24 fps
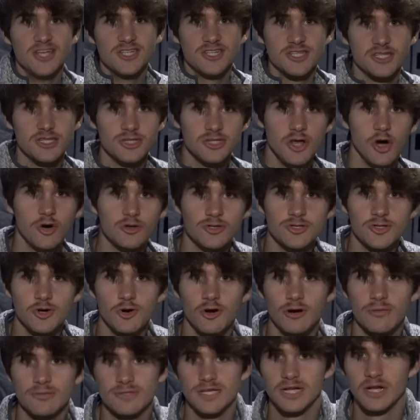
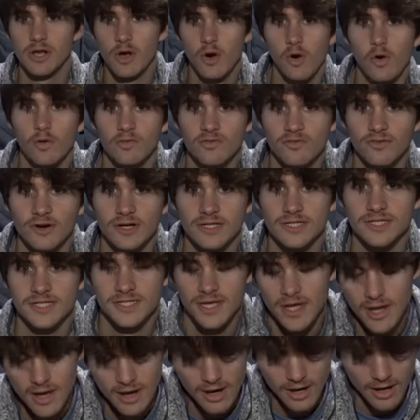Snowstorms and cold
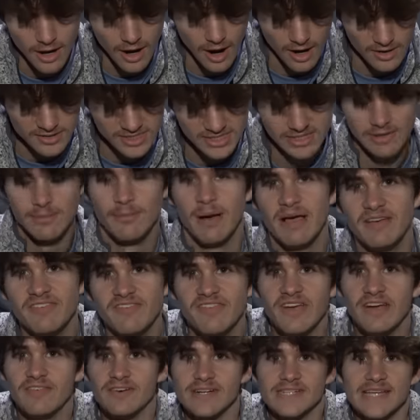fronts are some of my
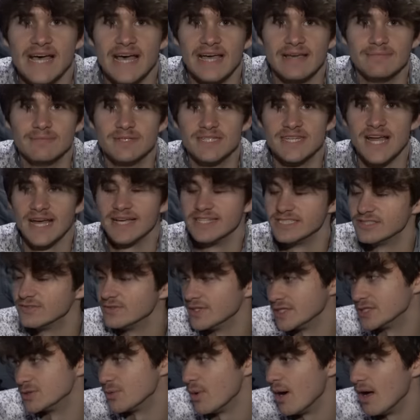favorite times to ice
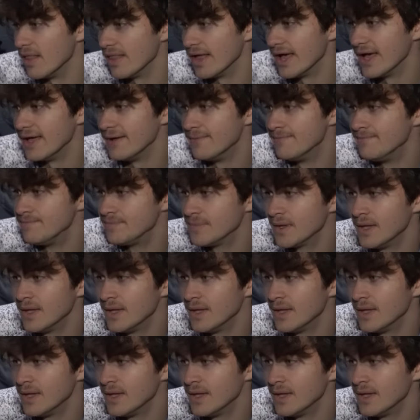fish walleye